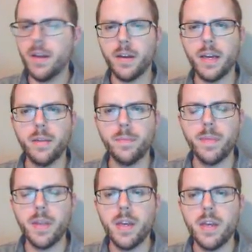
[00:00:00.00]
Okay,
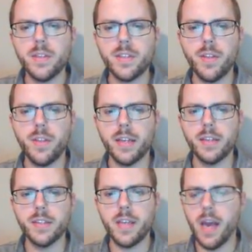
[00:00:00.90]
so that
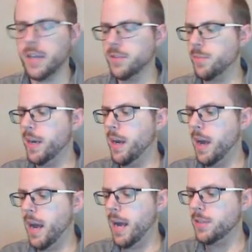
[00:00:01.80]
is as we
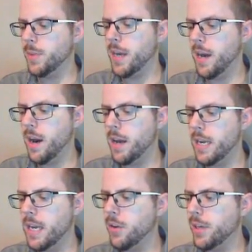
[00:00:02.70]
as we are
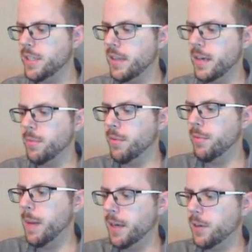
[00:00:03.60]
increasing the number
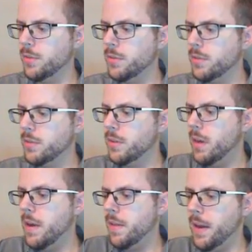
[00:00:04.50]
of particles,
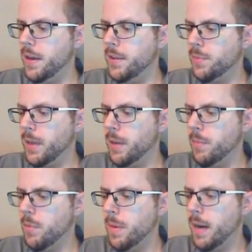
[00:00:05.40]
that is we get
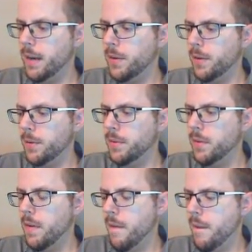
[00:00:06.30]
more particles